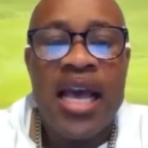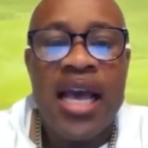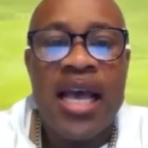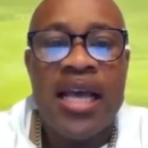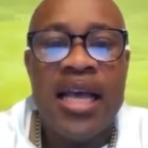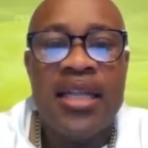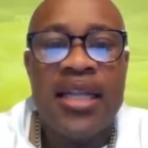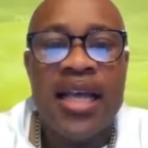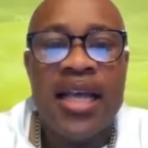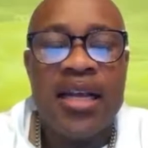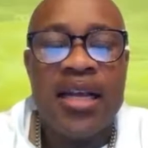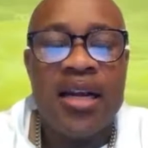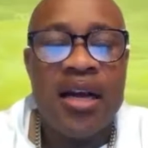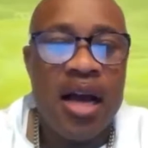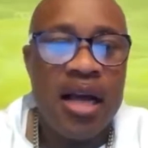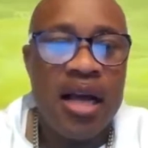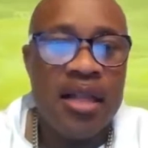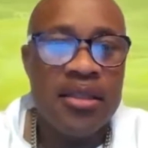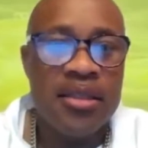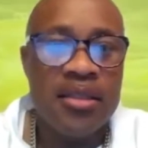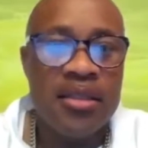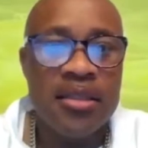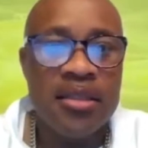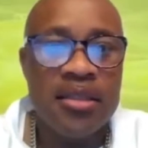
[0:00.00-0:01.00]
and that
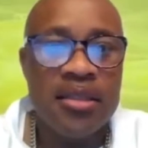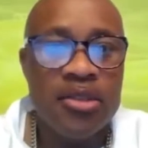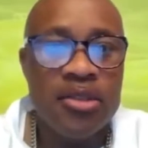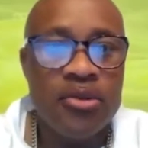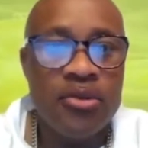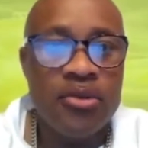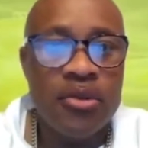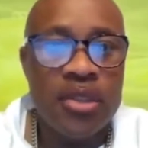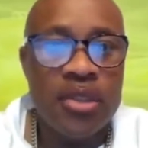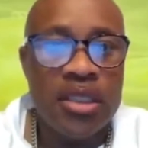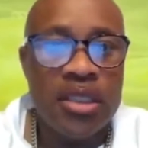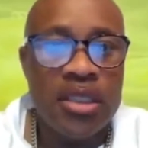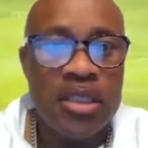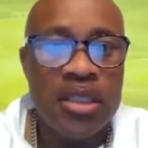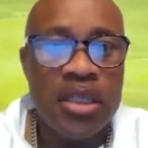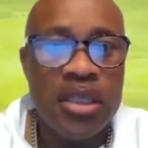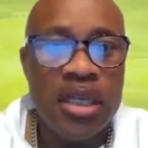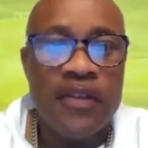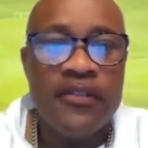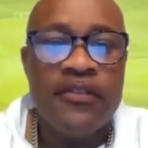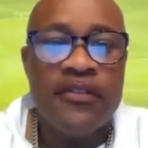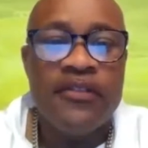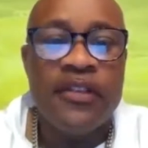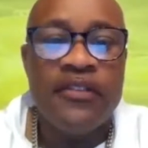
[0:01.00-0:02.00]
constant losing,
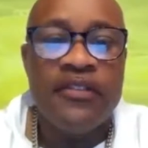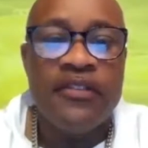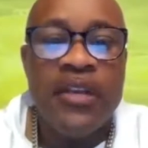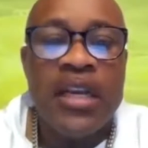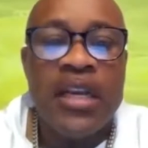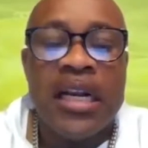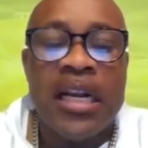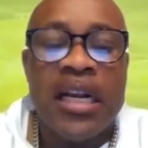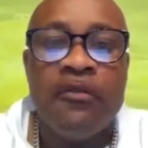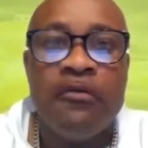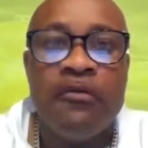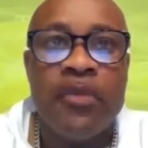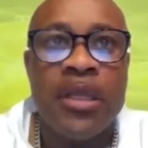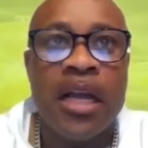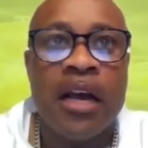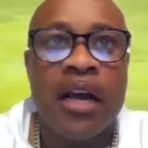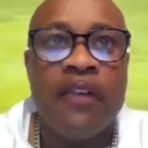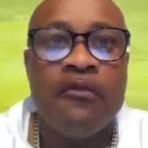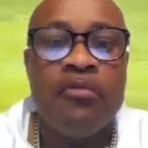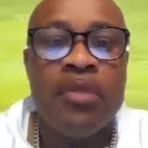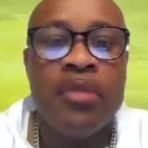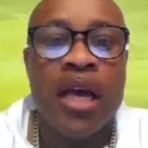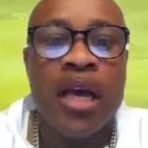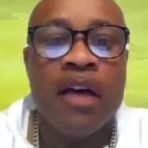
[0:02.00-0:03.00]
the feel
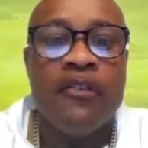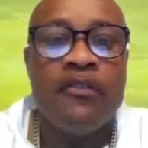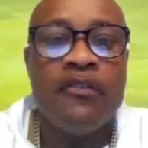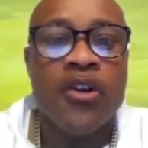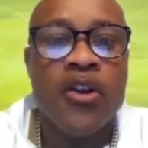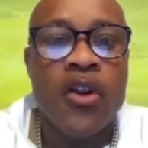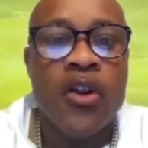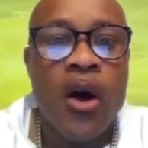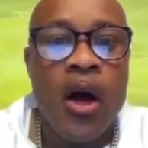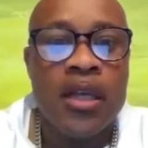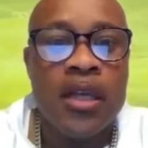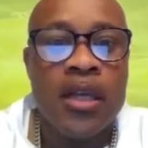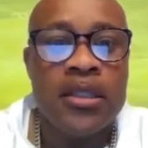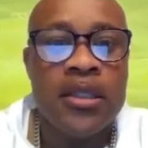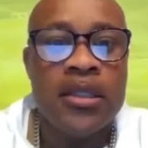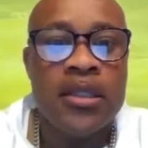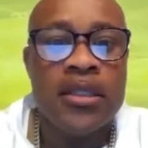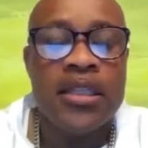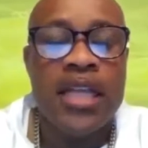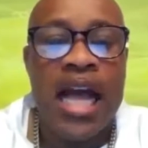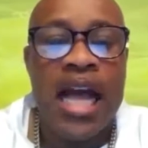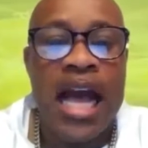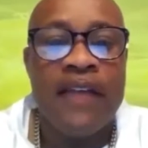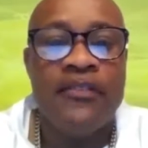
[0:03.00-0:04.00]
of loss
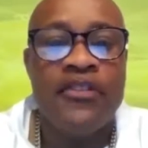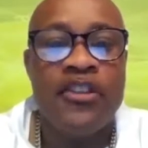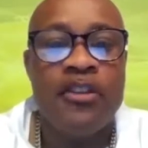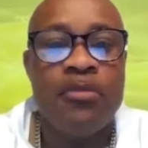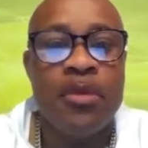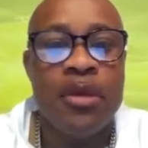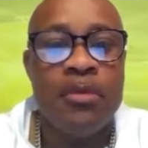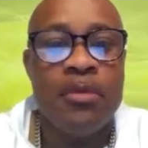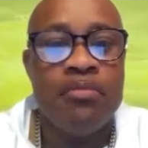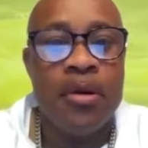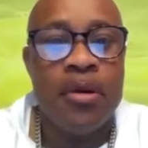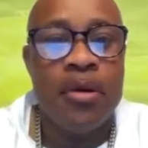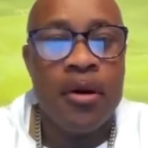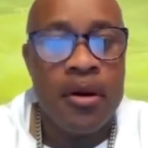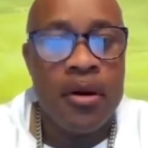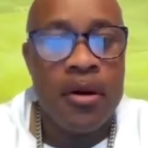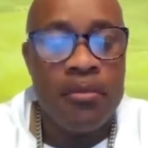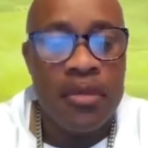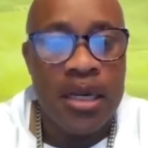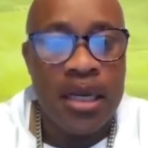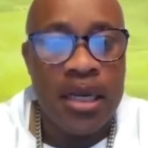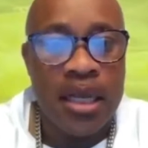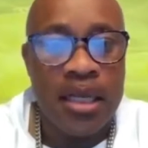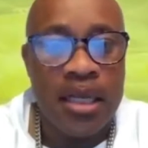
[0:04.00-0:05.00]
doesn't have to be
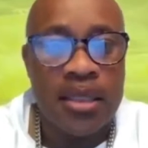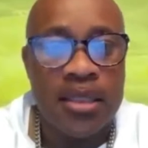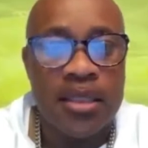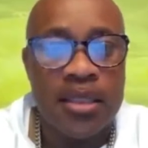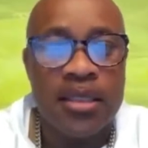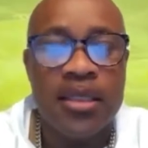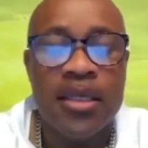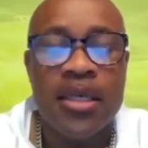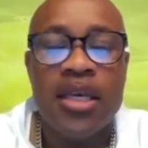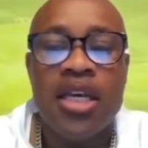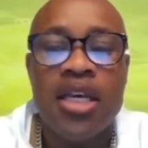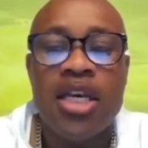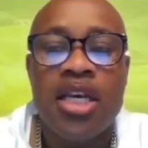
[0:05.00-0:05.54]
permanent.